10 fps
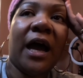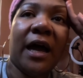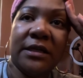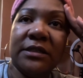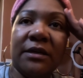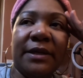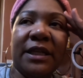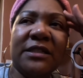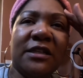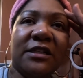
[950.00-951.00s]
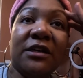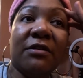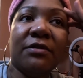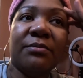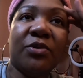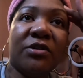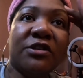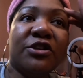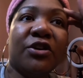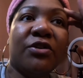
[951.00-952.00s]
And there's a serum
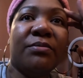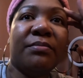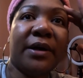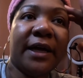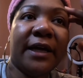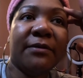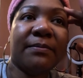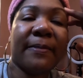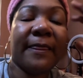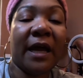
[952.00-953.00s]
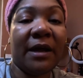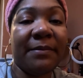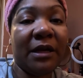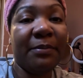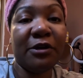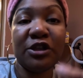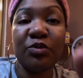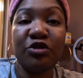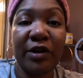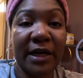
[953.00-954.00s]
also. And I'm not a person
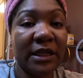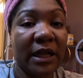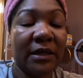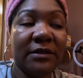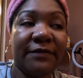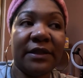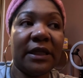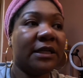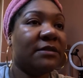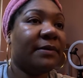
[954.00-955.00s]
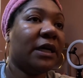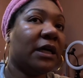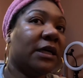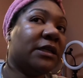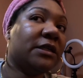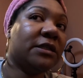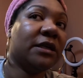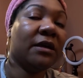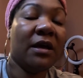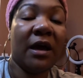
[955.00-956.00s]
who tries a lot of different things because
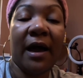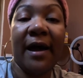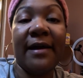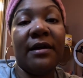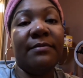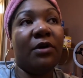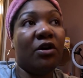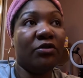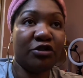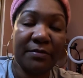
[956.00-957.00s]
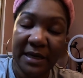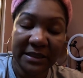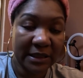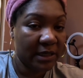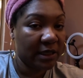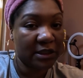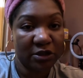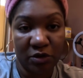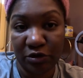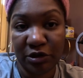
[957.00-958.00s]
I am ultra, my skin is
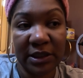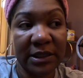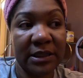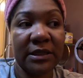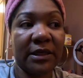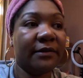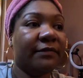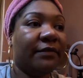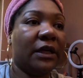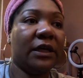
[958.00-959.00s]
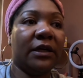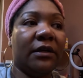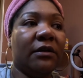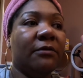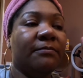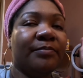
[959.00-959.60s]
ultra sensitive, and